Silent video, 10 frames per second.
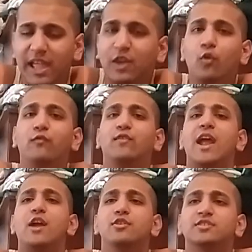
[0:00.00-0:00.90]
Like, who
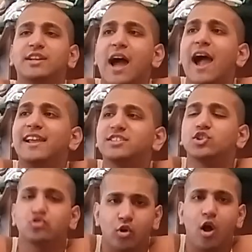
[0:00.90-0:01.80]
cares? The guy is
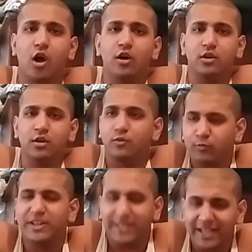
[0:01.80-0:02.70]
a draw.
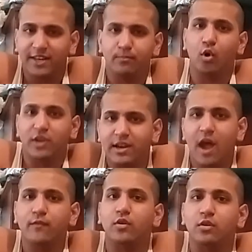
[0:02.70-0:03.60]
We need him more than
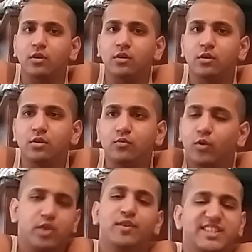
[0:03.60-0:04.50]
ever.
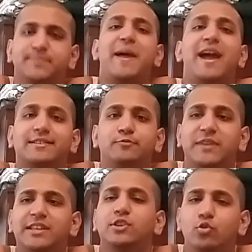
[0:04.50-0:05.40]
What do you expect?
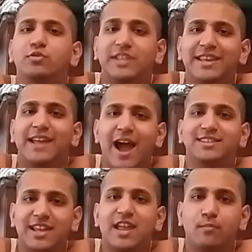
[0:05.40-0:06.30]
We do need
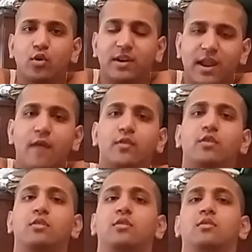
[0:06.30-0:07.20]
guys like him more than ever.